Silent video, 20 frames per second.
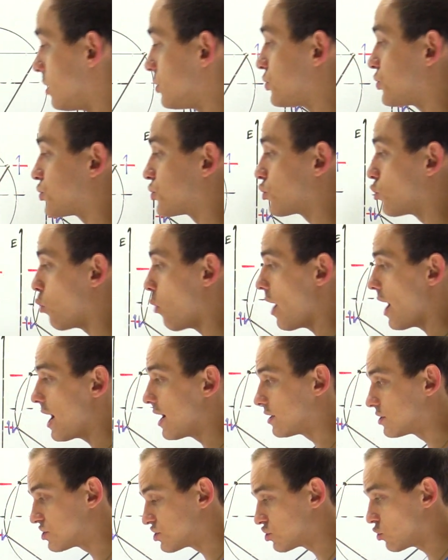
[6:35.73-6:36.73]
a
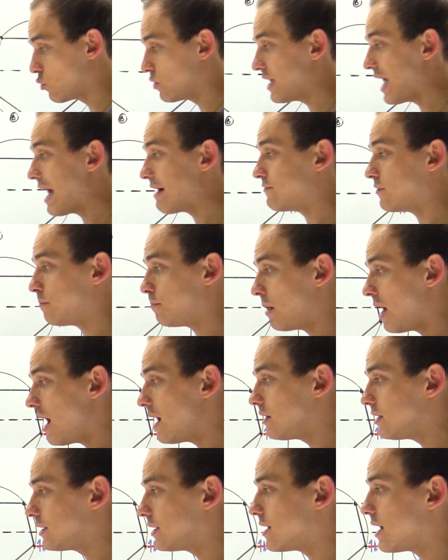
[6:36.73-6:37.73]
square. So we have a
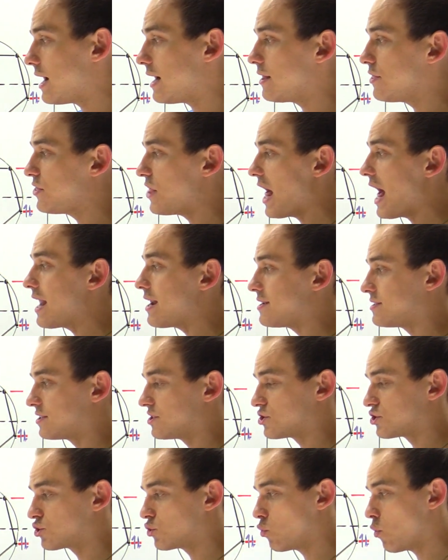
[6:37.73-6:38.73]
polygon that is
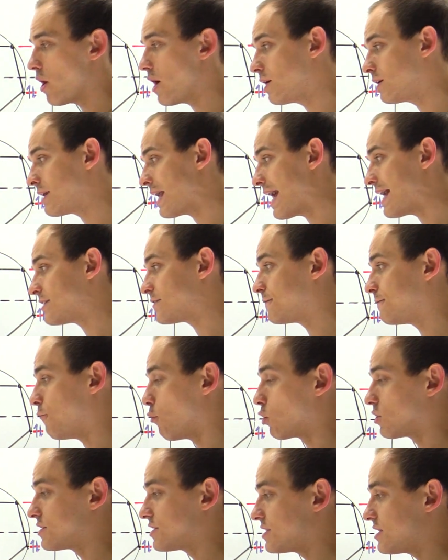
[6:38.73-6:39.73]
a square. It has
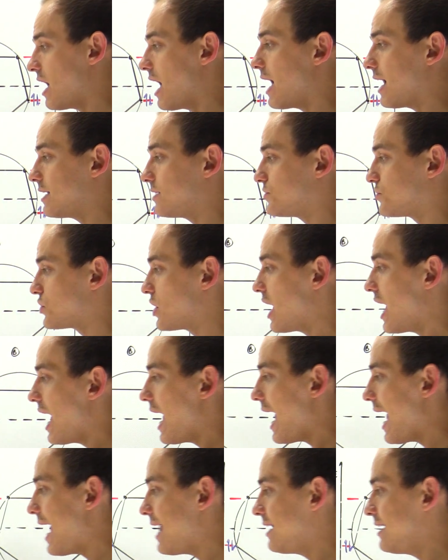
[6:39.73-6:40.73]
four sides
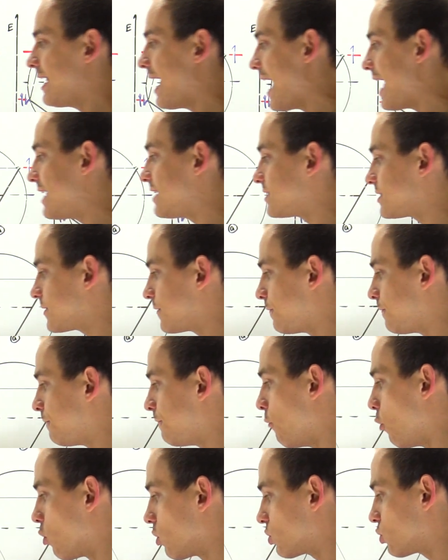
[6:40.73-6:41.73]
and it has
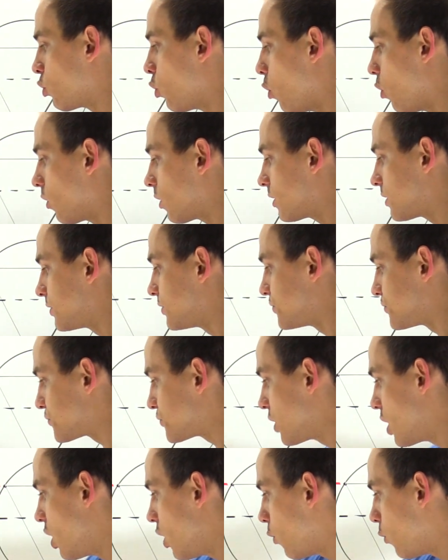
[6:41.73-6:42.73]
four
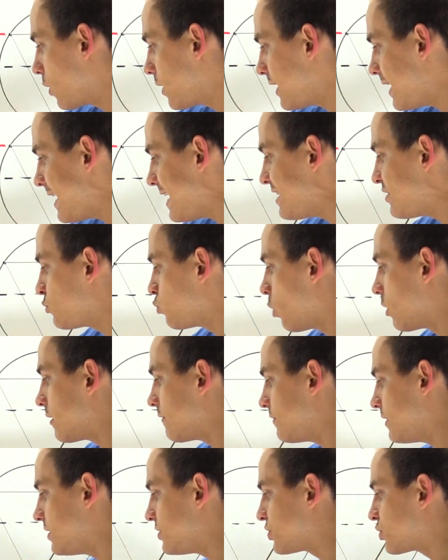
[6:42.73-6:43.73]
corners, where each one
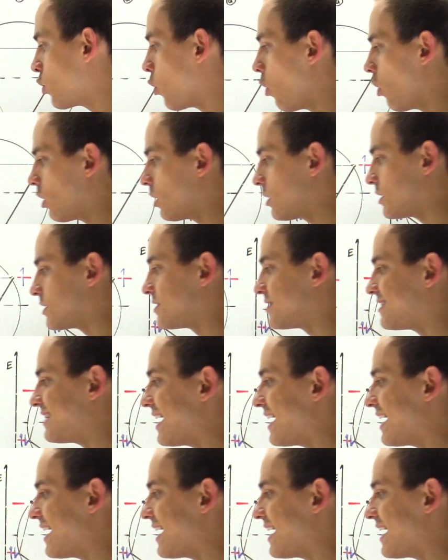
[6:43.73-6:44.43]
of these corners